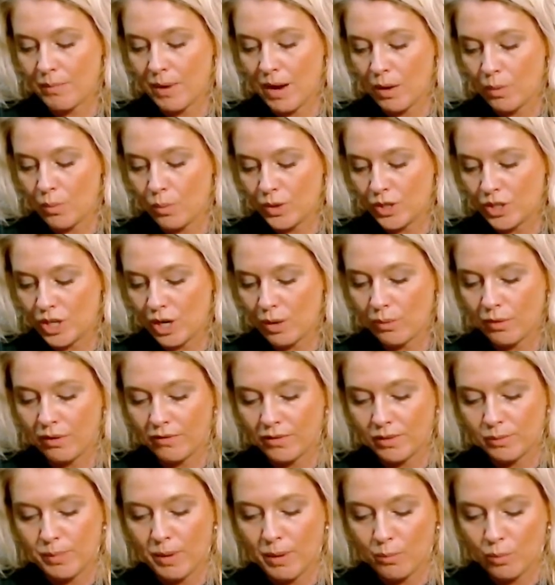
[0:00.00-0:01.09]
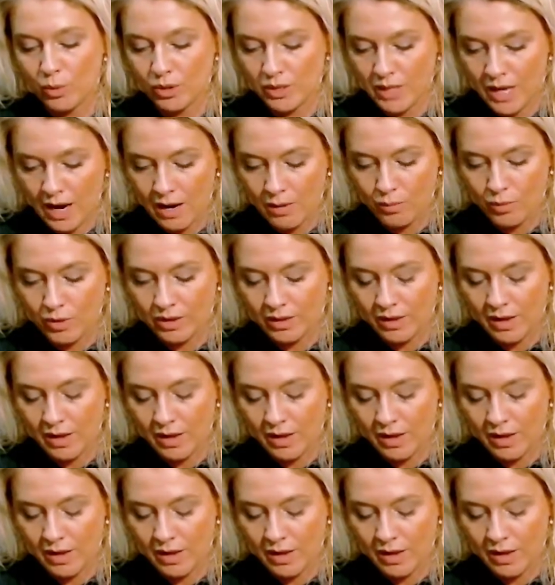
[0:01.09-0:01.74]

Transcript: I wish I would have spent more time with